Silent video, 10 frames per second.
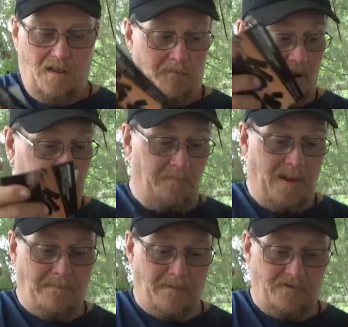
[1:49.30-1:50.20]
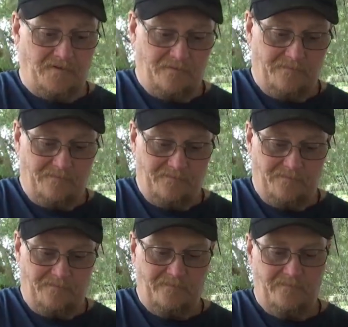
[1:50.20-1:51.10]
Bunch of papers.
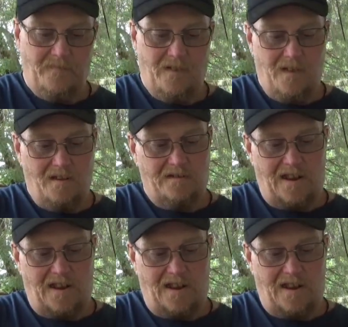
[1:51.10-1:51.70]
It's